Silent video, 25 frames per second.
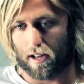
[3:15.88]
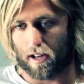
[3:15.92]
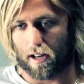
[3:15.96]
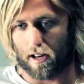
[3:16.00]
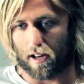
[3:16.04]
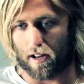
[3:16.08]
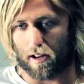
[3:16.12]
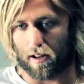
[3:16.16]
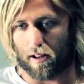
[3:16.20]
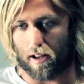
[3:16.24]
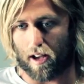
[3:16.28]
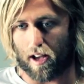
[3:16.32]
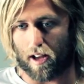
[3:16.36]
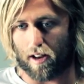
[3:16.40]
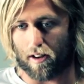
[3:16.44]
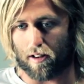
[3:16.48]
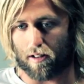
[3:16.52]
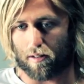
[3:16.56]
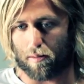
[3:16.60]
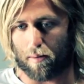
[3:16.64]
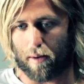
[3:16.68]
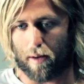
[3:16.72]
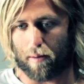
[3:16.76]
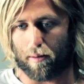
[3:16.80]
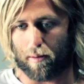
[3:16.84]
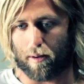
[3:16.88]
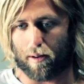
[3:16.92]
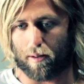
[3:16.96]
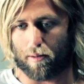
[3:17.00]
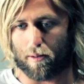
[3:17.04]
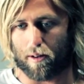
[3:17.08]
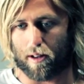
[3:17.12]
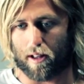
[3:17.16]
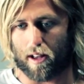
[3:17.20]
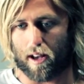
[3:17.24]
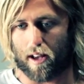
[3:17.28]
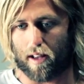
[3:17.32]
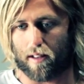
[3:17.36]
you know it just made me
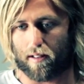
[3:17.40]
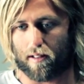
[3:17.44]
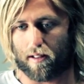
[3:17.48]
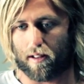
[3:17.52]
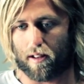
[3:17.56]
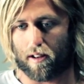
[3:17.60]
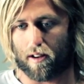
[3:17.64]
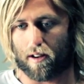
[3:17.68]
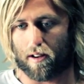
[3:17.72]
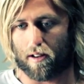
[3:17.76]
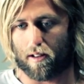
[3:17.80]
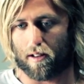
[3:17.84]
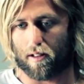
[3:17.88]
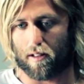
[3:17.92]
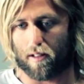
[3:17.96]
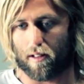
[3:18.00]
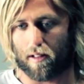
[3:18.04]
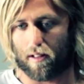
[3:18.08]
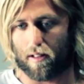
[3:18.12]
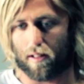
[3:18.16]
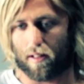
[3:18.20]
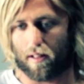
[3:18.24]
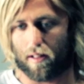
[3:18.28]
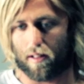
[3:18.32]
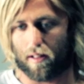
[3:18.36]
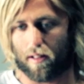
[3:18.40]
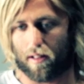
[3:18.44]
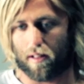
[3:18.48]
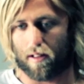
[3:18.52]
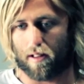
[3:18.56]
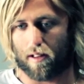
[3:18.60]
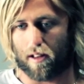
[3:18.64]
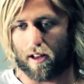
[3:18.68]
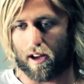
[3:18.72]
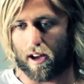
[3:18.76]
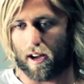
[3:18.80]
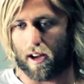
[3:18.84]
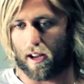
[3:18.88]
realize you know
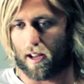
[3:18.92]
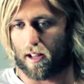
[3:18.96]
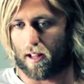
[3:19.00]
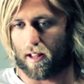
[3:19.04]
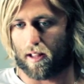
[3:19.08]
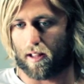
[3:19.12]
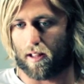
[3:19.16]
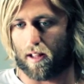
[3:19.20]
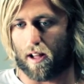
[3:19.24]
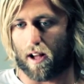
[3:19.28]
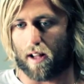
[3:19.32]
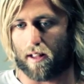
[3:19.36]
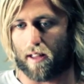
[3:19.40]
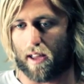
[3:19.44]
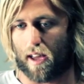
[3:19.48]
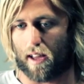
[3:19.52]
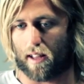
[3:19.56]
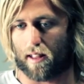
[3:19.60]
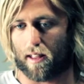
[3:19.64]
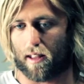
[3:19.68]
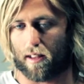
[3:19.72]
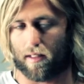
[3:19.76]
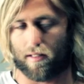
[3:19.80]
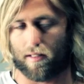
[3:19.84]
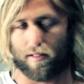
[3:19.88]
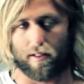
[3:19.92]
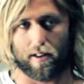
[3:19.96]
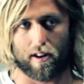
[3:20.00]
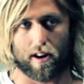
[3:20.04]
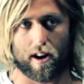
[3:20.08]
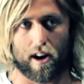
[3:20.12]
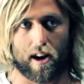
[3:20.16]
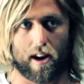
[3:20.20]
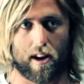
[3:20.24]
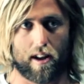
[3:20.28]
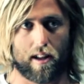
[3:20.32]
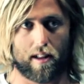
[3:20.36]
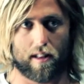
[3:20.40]
like to not take things for
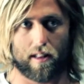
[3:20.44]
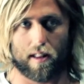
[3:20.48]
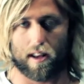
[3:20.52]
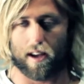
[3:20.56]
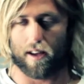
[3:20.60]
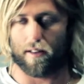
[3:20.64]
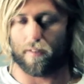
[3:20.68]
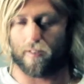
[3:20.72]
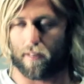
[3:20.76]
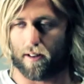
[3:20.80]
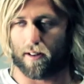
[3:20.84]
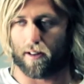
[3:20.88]
granted in life.